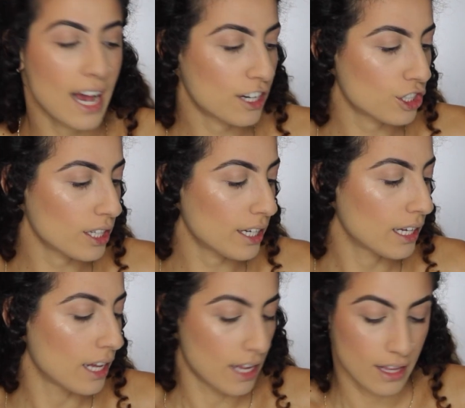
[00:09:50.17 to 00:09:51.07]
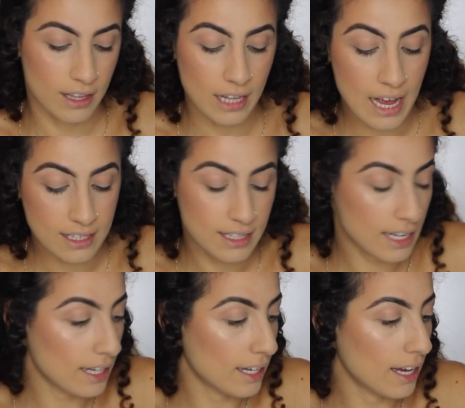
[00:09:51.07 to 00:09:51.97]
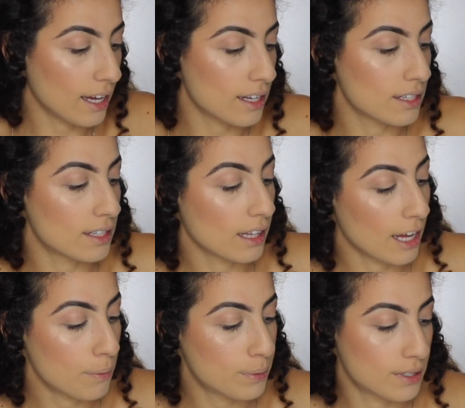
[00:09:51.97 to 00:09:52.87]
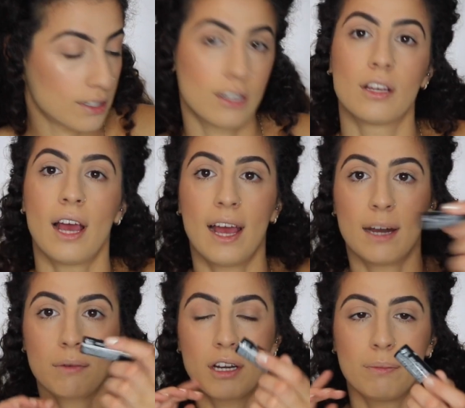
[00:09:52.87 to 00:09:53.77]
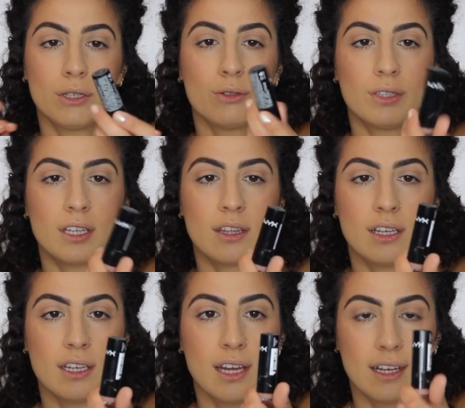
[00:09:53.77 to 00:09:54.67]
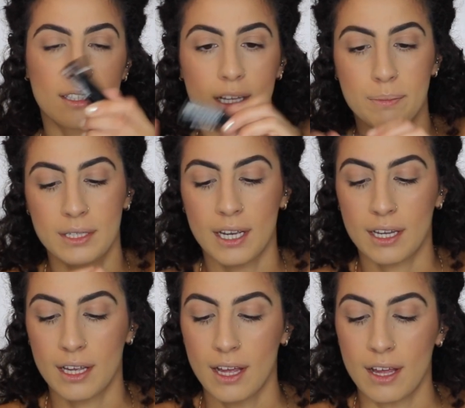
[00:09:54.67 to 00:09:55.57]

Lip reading: Actually, the last thing is lips, and I'm gonna be using the NYX lipstick.